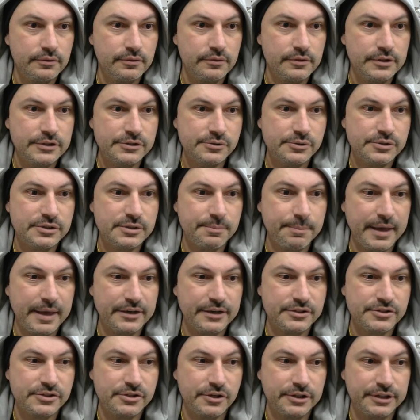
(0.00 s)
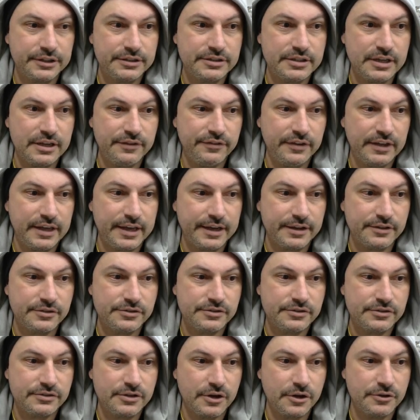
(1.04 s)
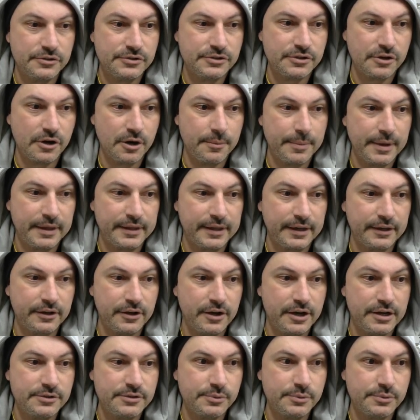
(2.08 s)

This was the Panasonic DVX. So sorry about that, guys.